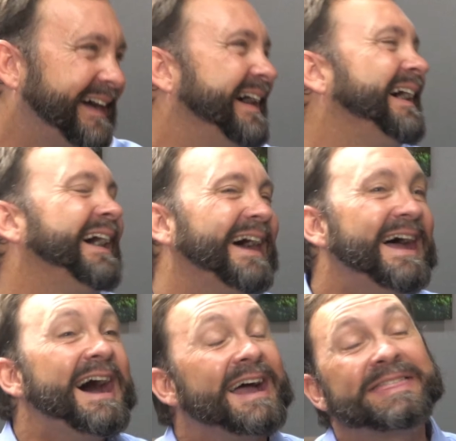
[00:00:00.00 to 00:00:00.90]

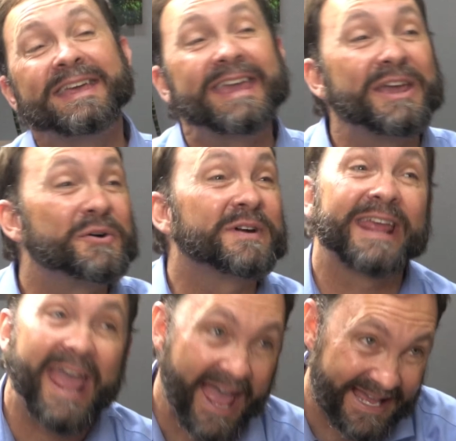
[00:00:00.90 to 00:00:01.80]
I think he
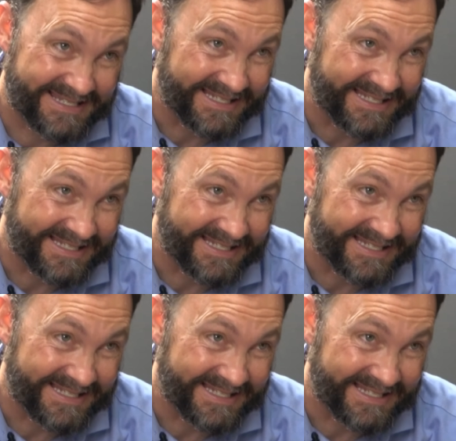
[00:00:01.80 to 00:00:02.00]
already